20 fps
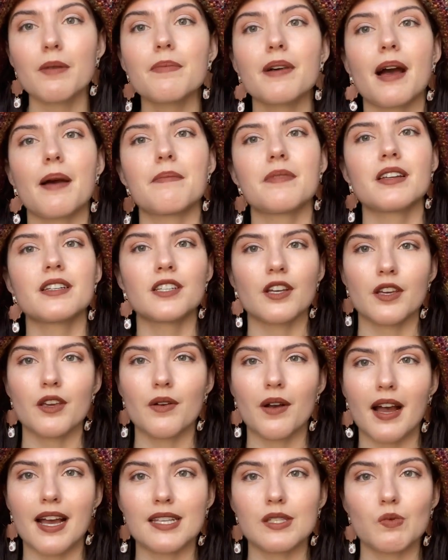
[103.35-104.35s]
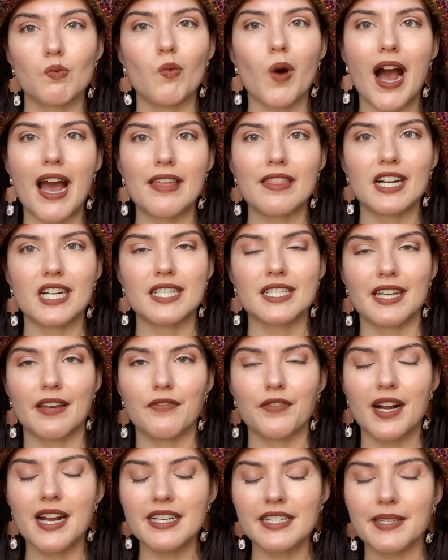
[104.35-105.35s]
but I'm going to tell you guys why they're
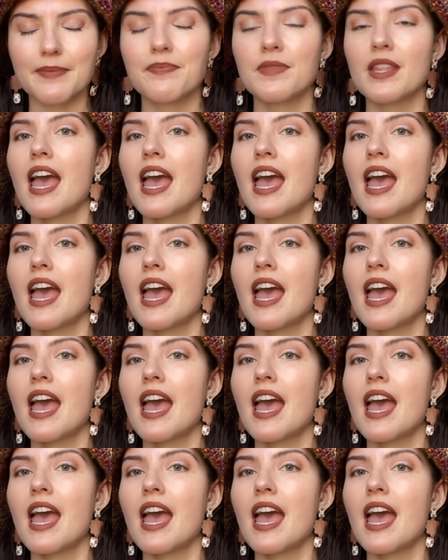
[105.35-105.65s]
different.